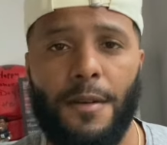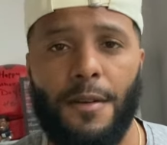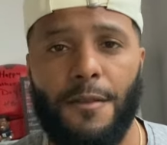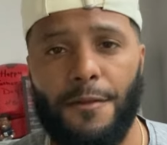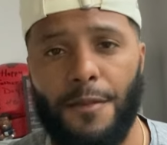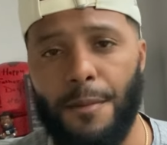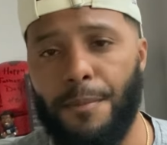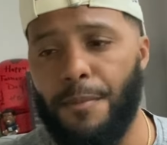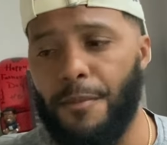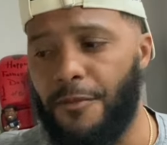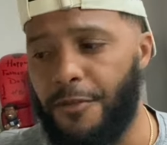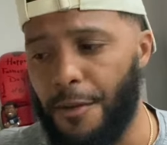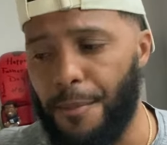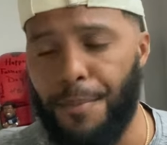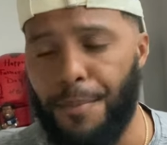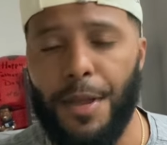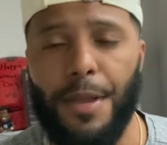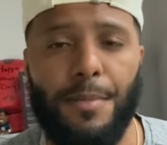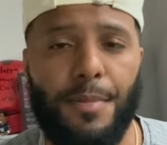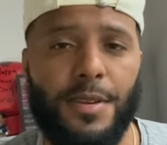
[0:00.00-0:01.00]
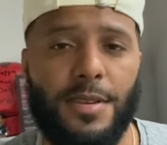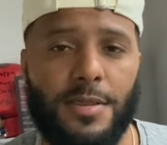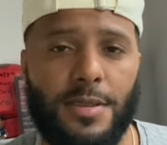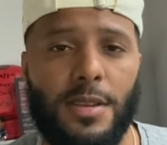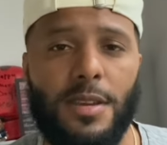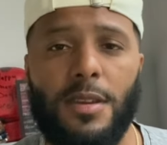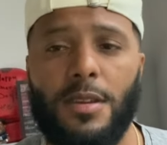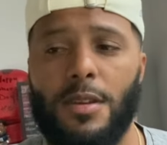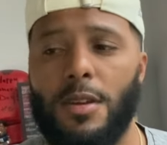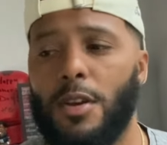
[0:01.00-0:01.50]
for, for
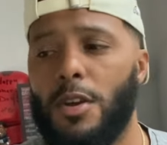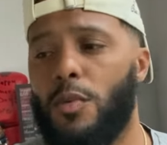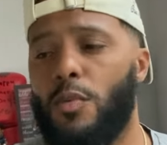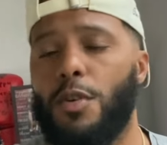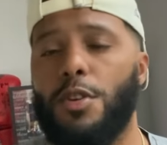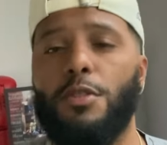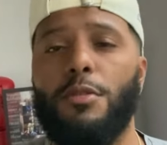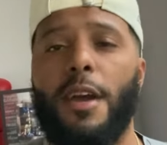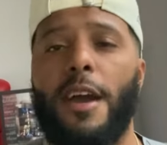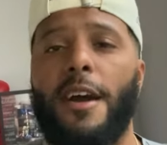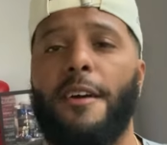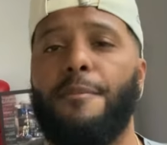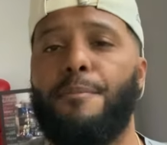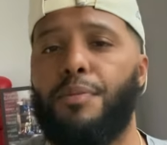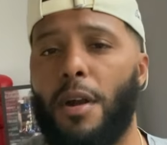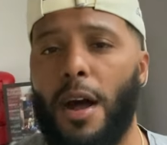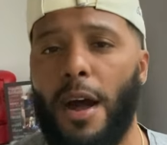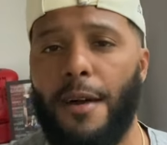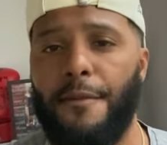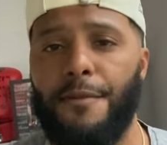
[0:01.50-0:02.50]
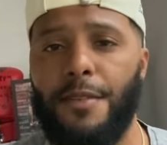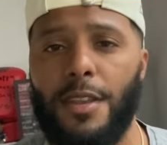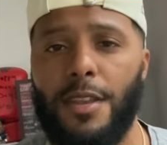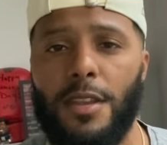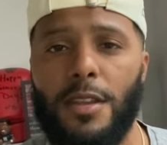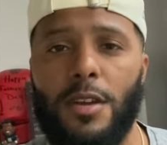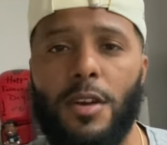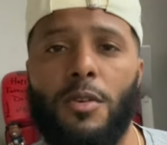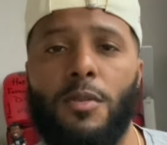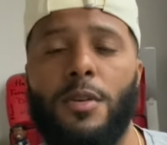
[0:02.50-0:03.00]
PBC where you have Prime
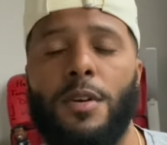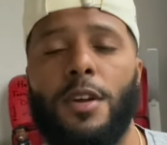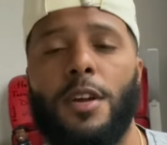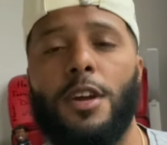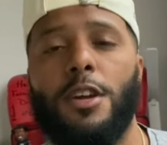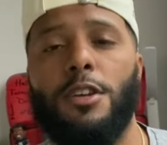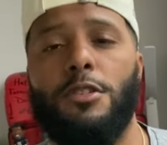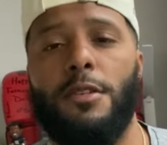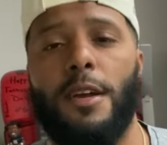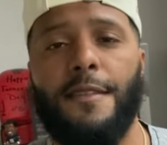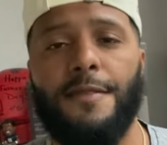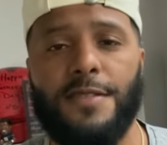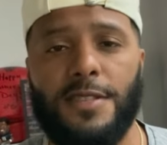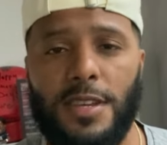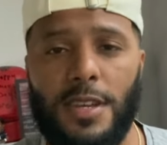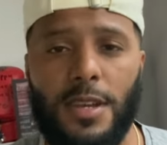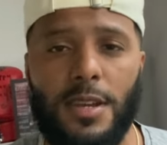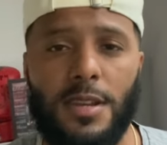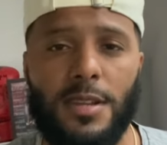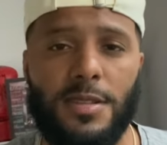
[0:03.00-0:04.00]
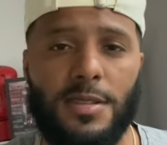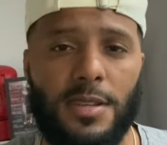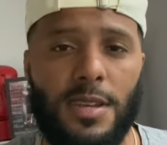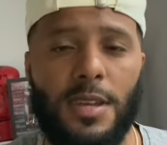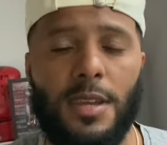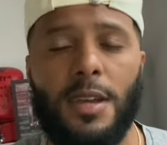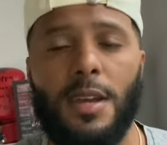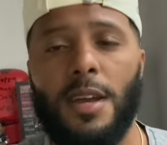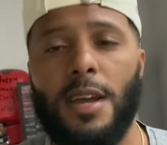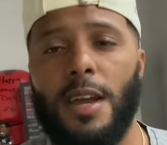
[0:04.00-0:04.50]
Video and you have
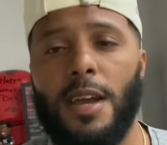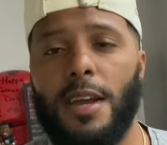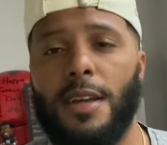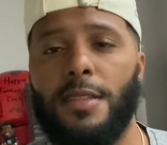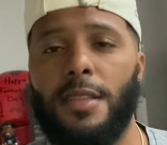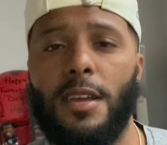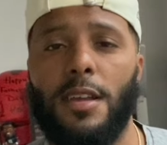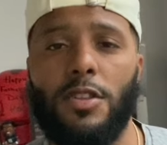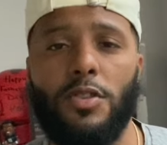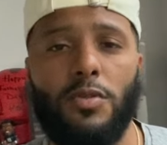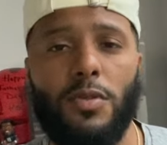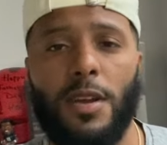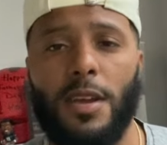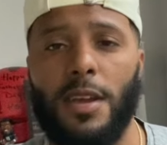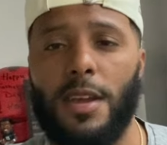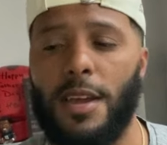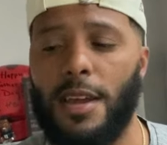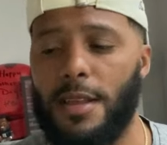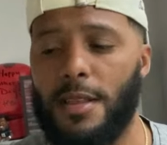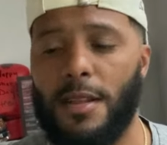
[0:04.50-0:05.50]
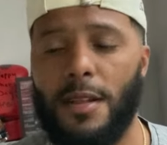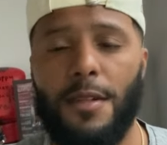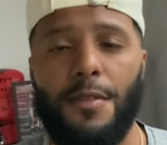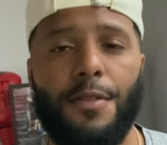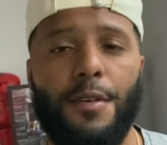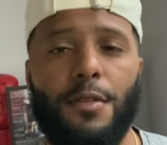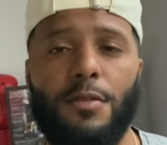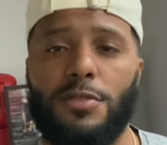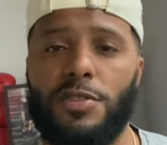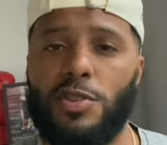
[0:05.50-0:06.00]
TNT. And then you can get
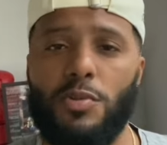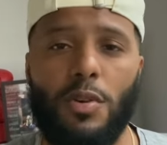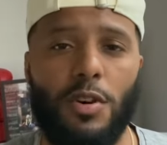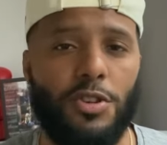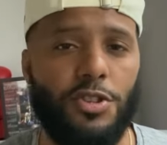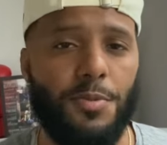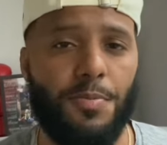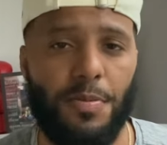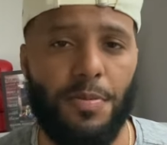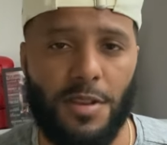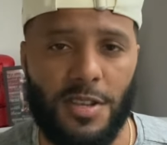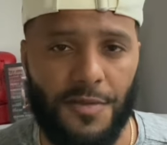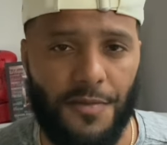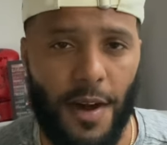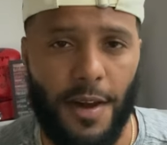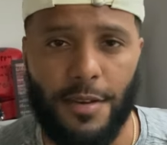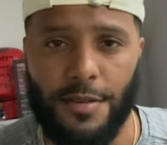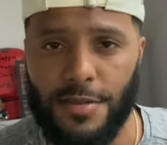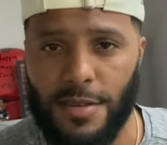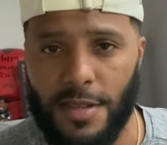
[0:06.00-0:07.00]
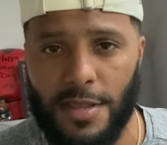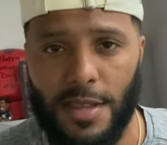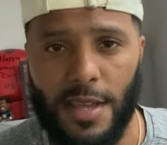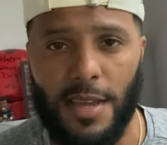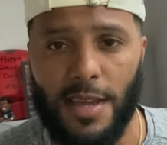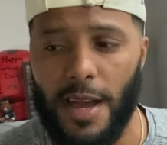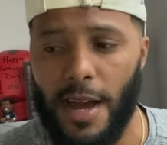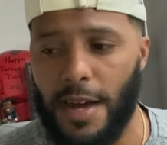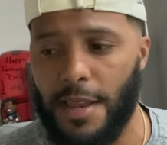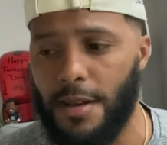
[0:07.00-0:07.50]
those 200 plus fighters that they
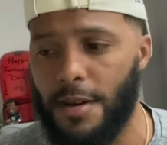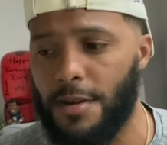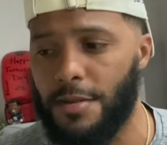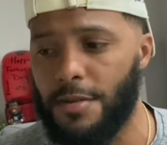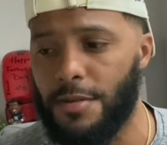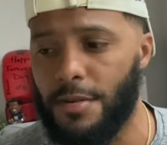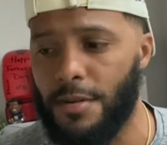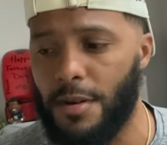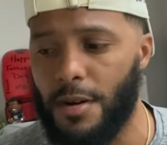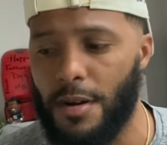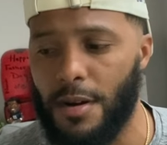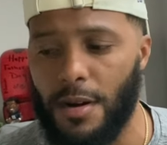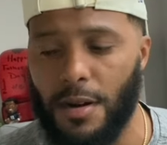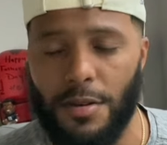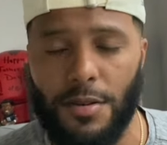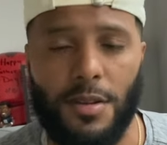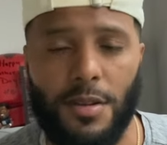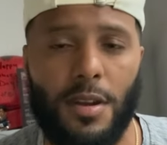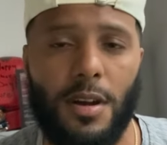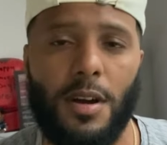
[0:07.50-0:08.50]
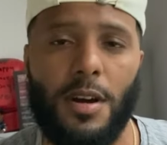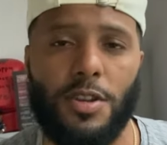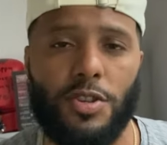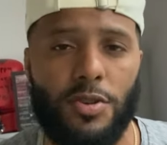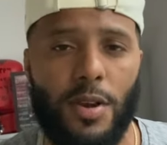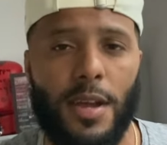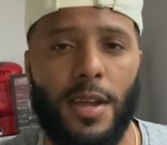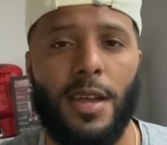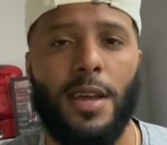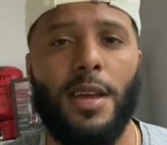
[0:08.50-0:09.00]
got under uh, under
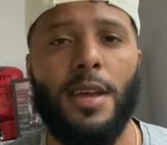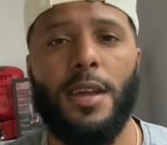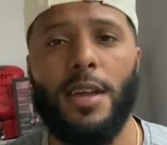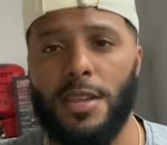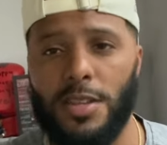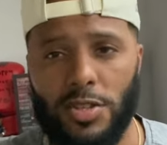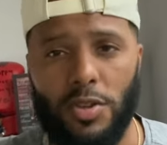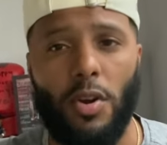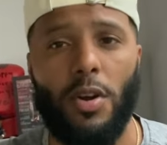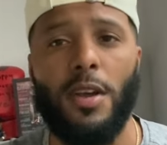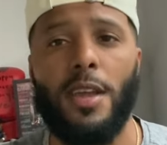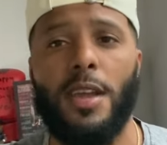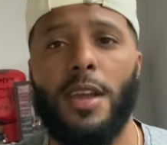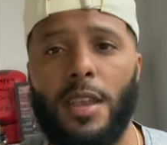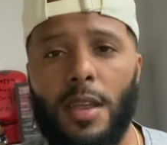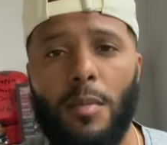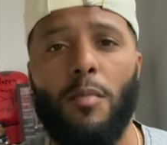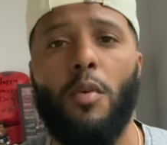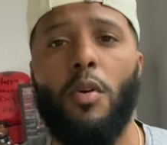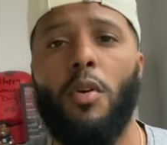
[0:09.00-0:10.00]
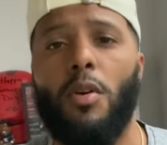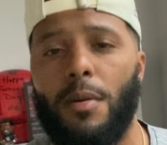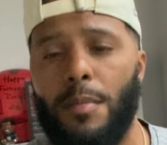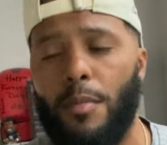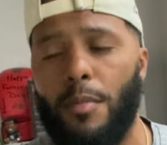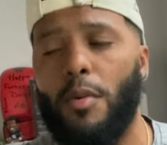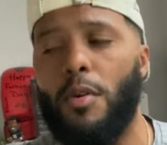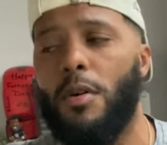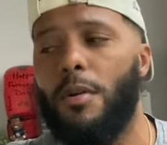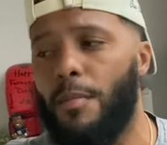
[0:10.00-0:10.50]
contract can start getting more and
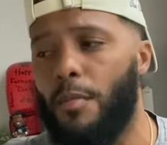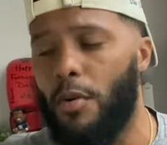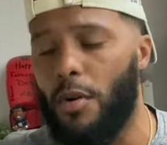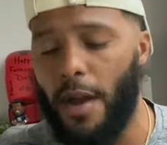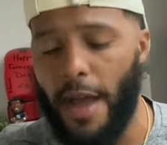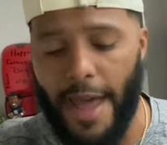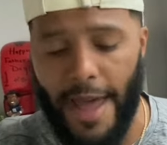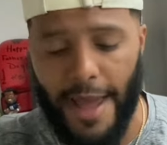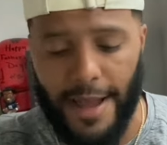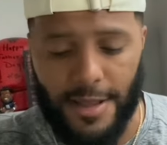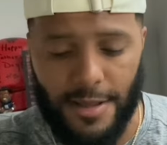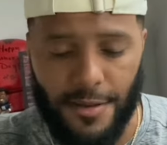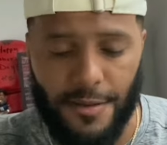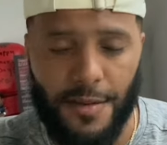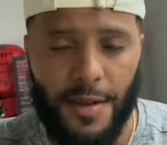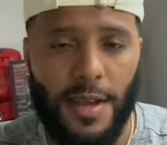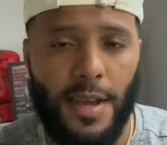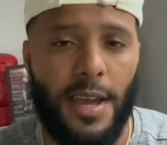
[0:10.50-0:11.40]
more and more active.